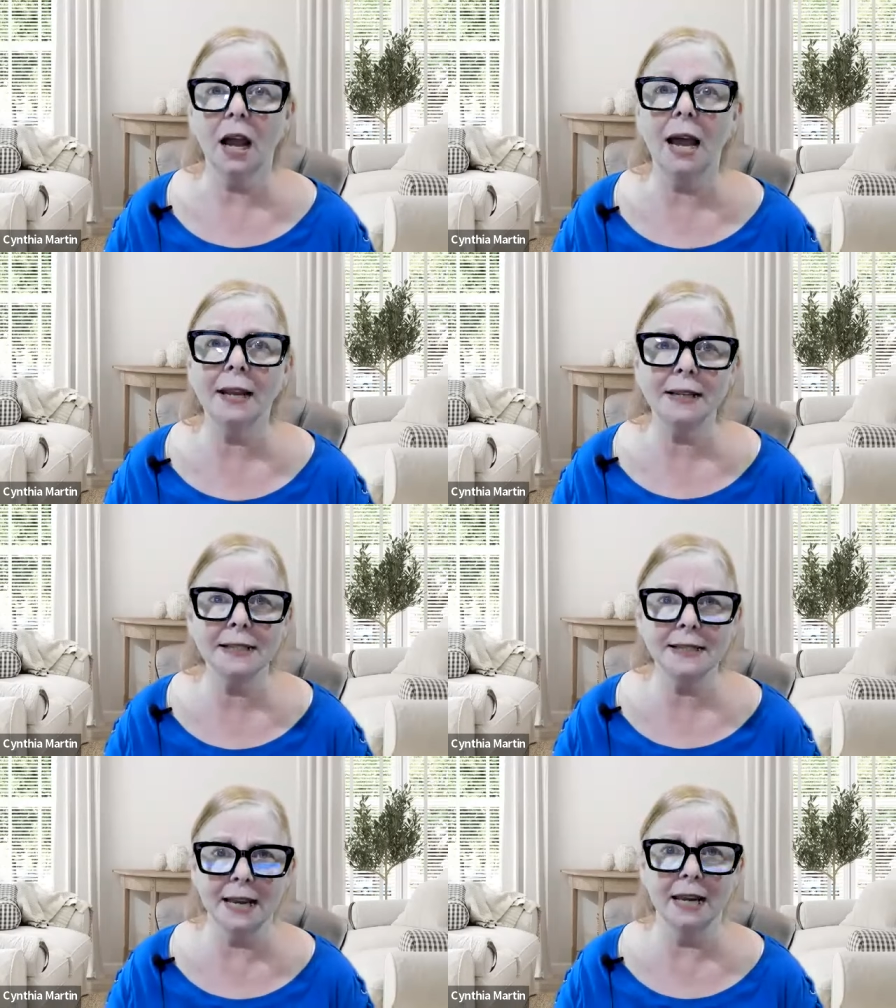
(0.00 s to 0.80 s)
I
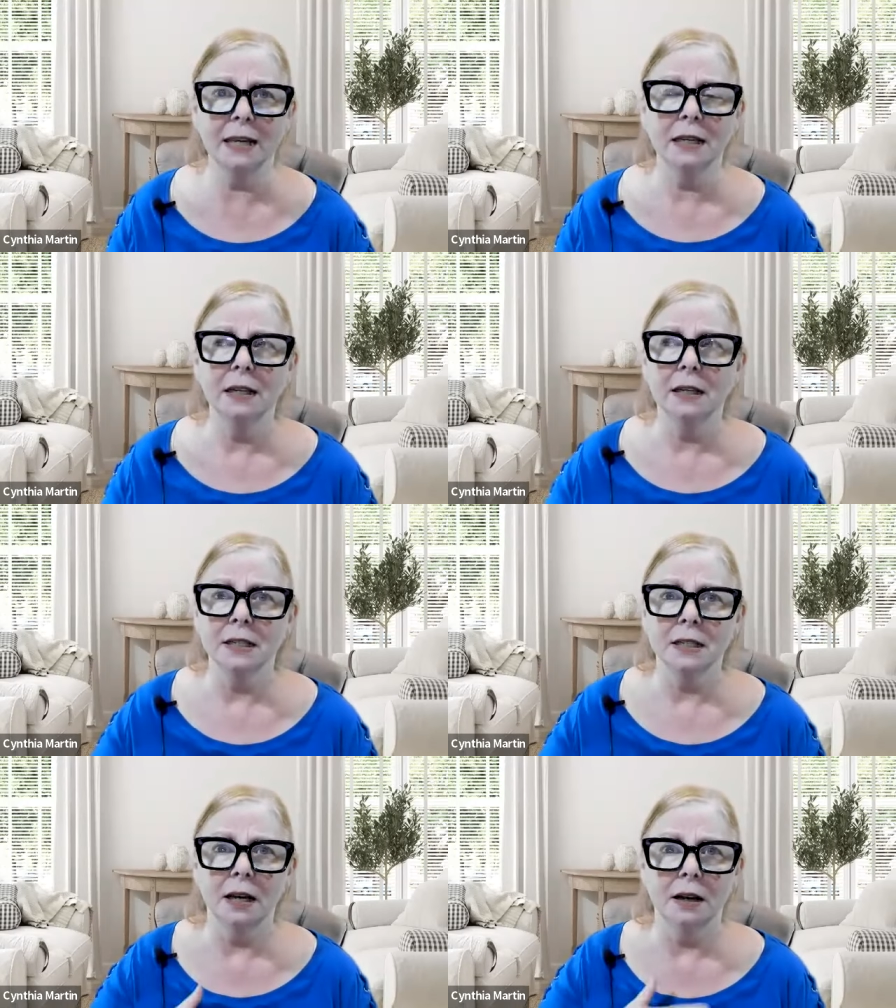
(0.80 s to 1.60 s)
can say
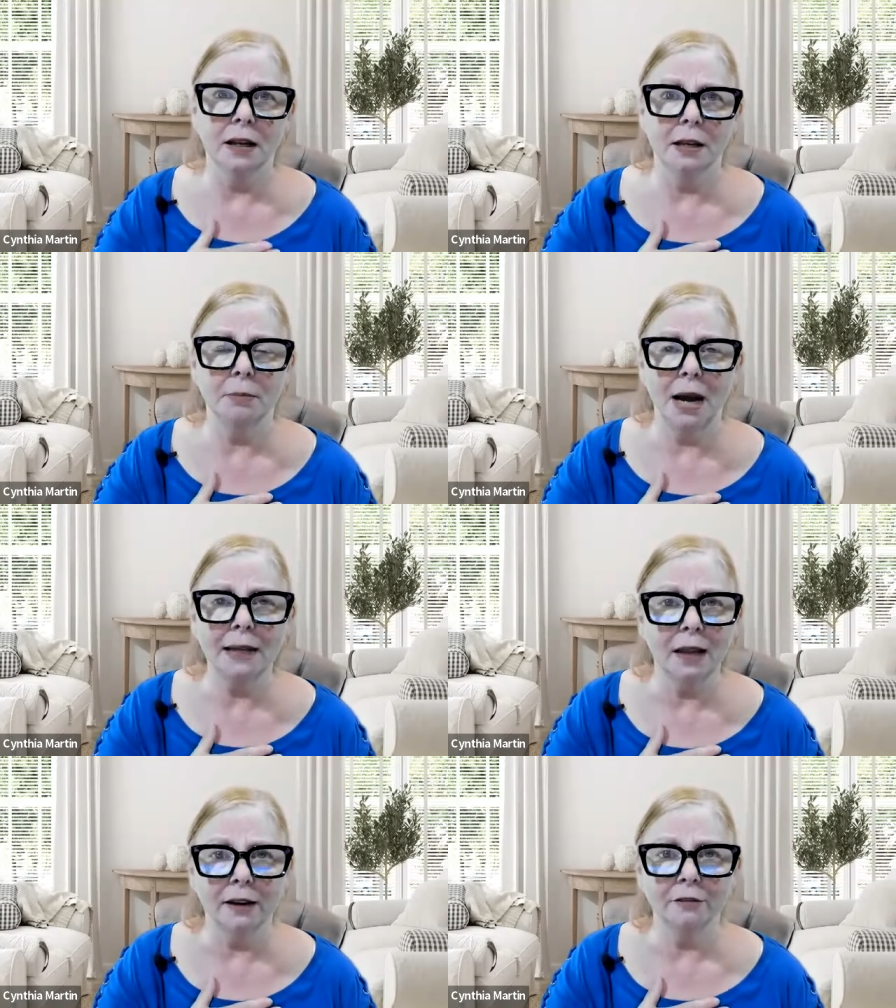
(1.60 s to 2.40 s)
in
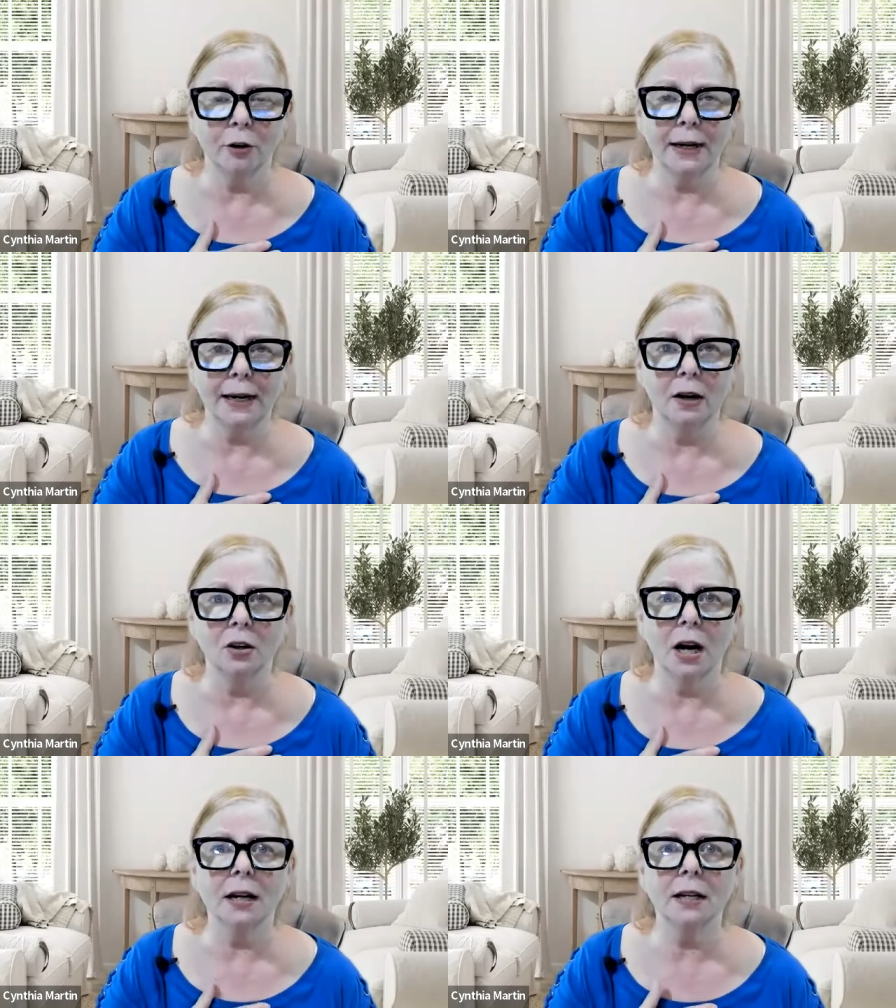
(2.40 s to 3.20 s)
my life right
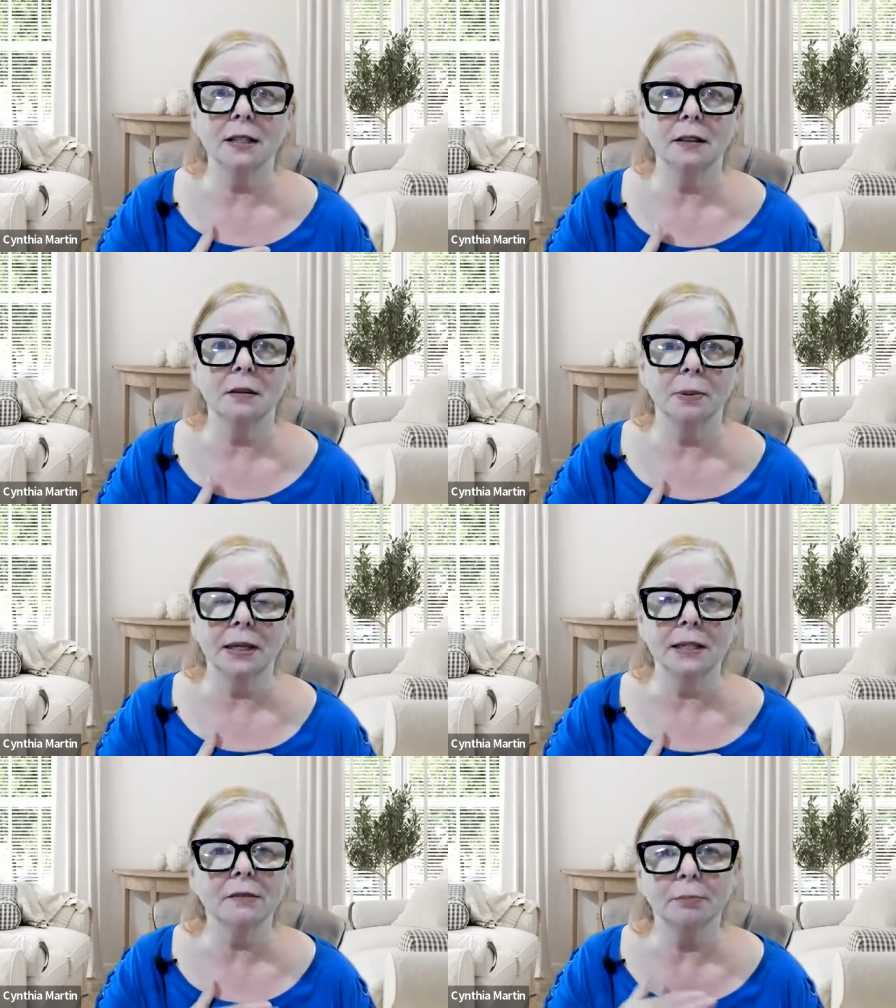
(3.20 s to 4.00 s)
now, God is in the
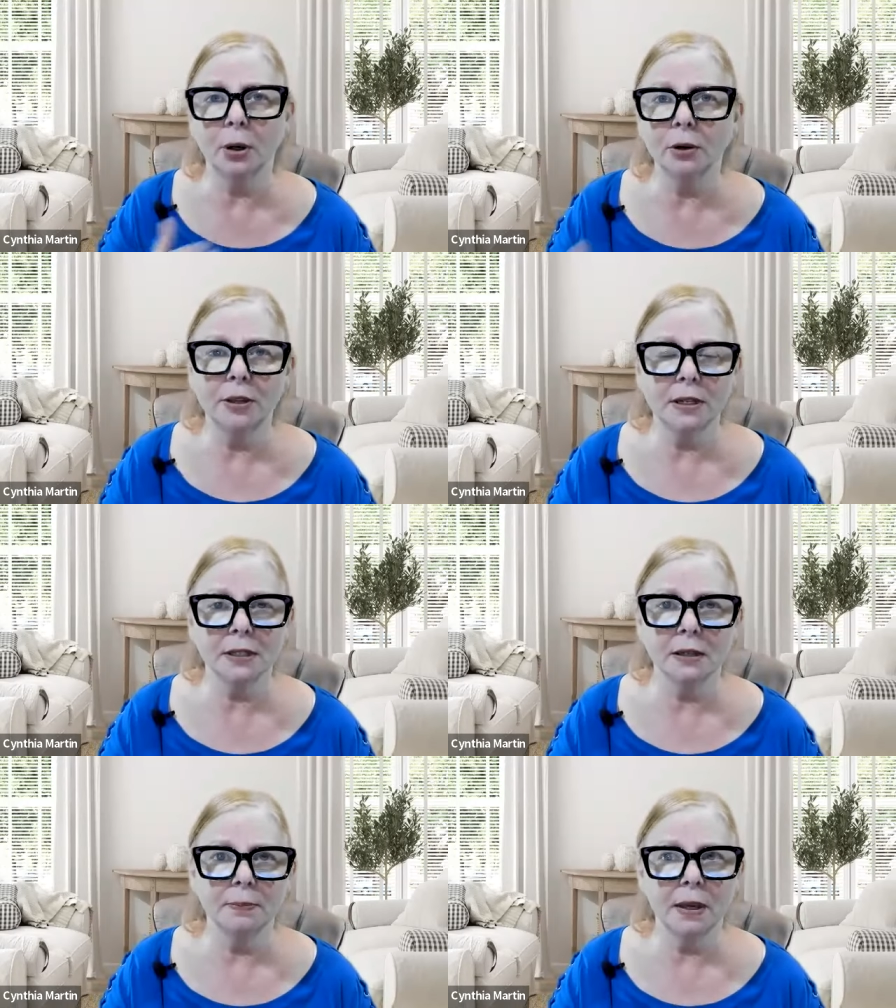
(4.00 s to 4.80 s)
place of birthing
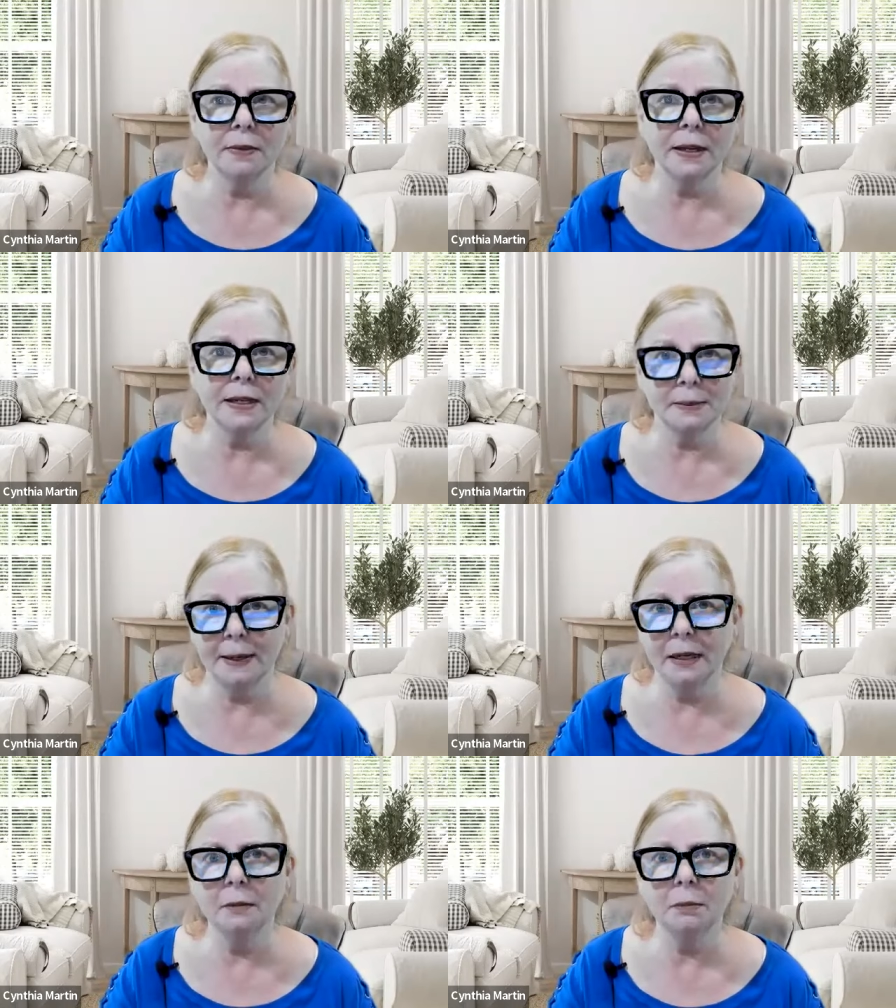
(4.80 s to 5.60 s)
something that's
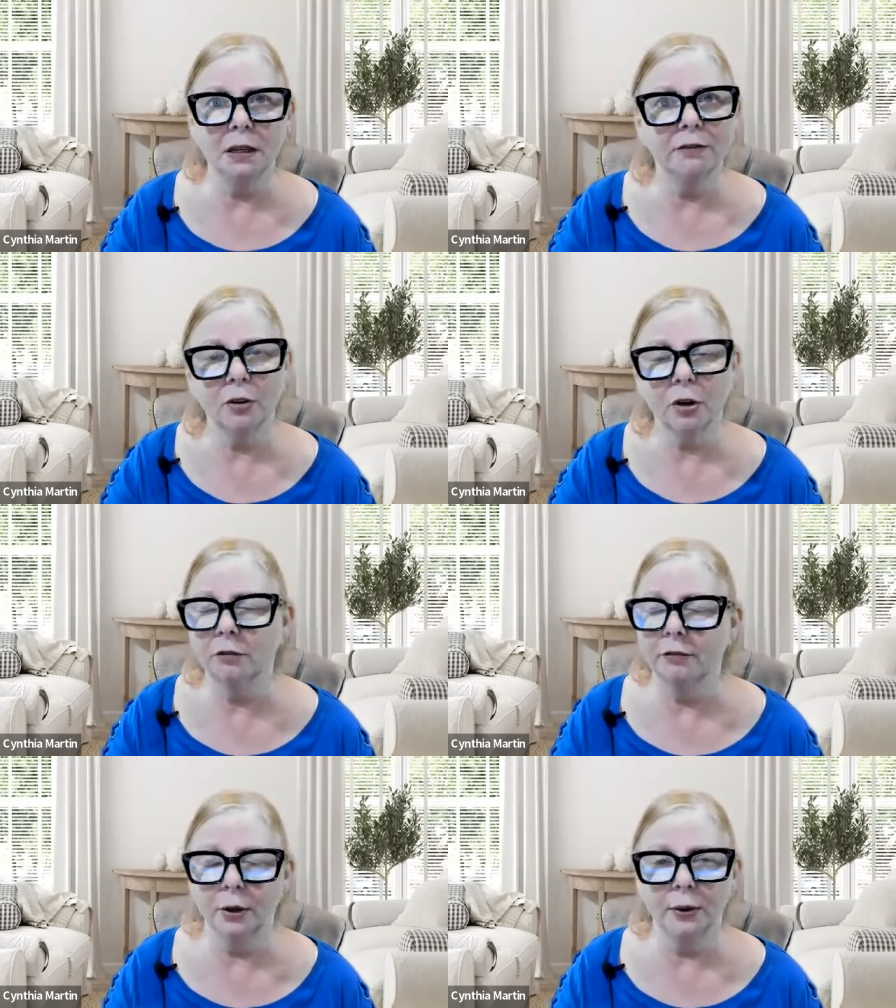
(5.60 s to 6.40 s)
been in me for
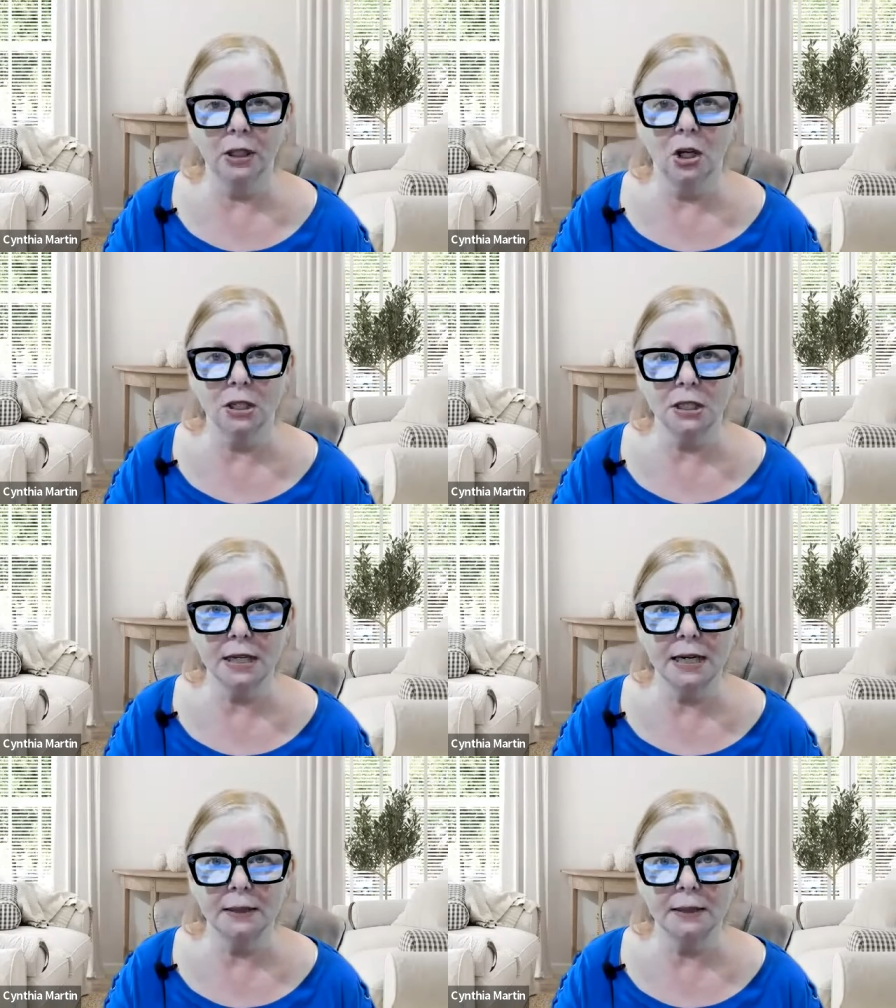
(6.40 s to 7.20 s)
a very long
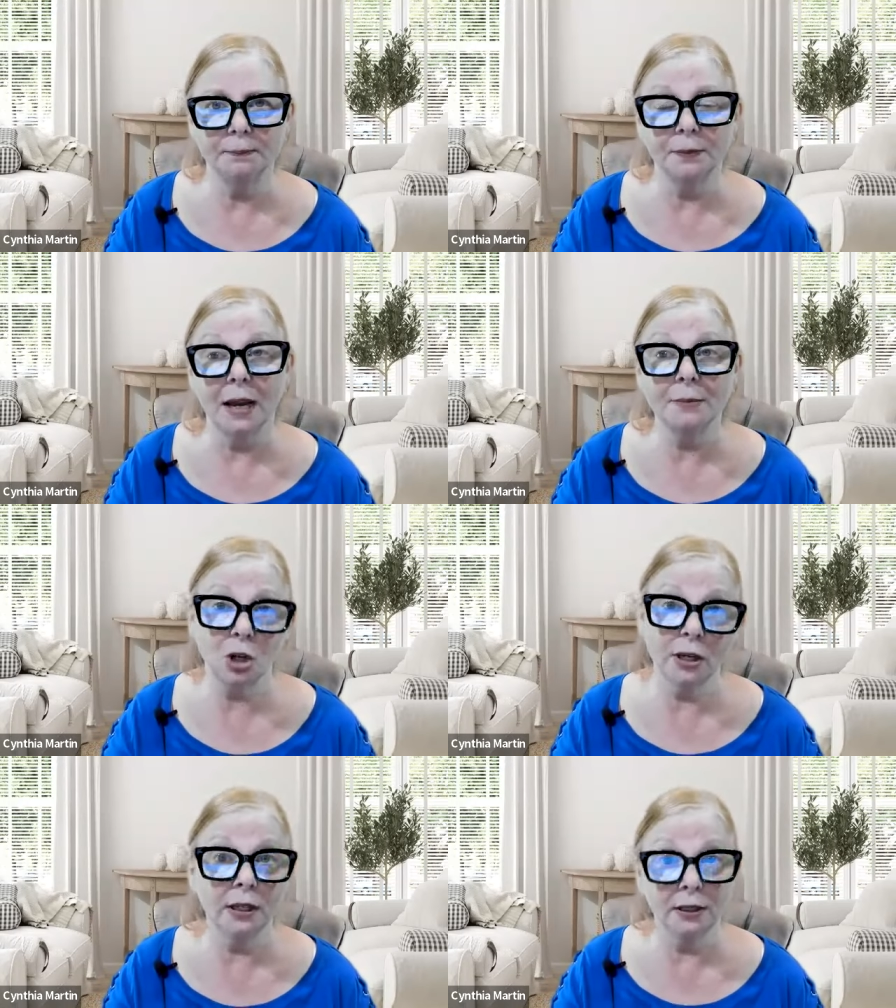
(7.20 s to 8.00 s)
time. I'm
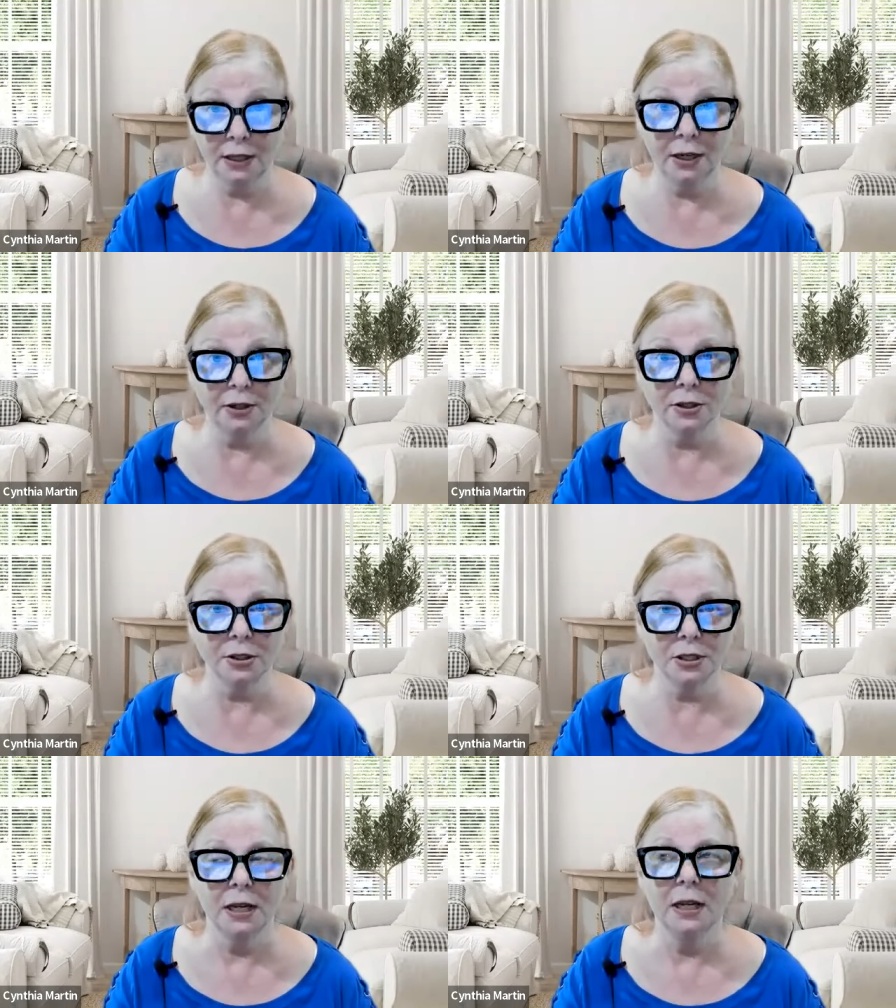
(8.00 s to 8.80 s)
talking
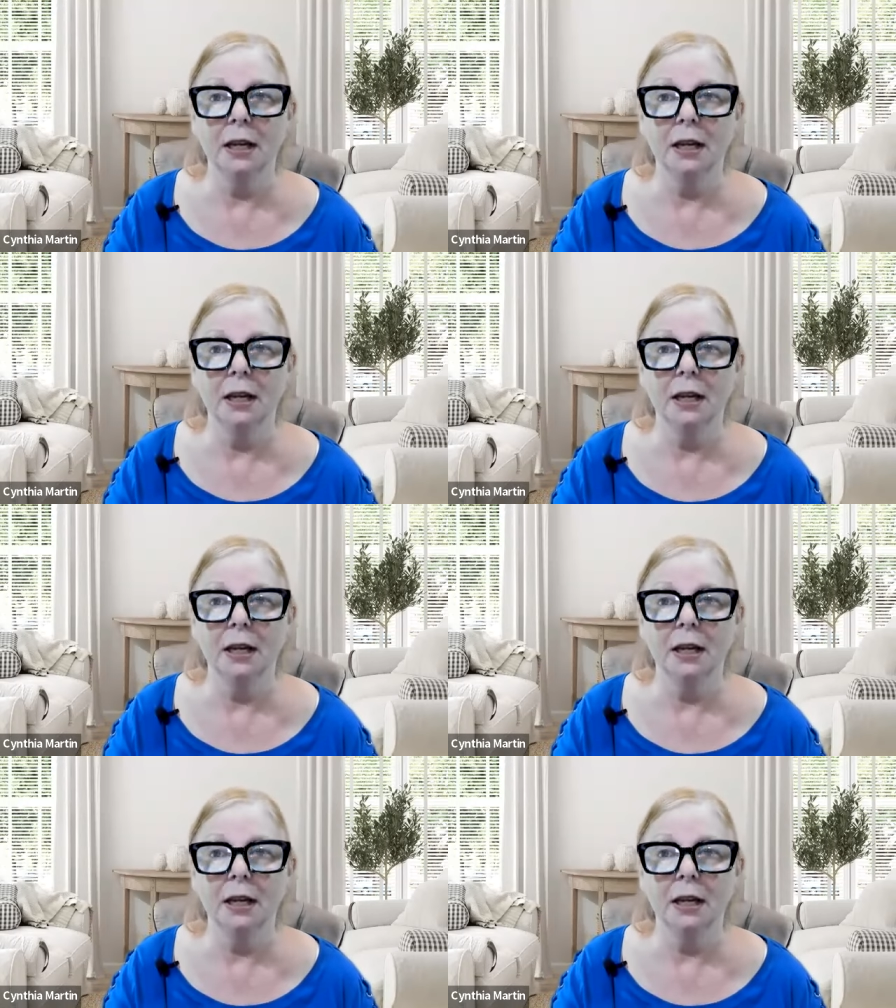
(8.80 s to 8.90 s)
years.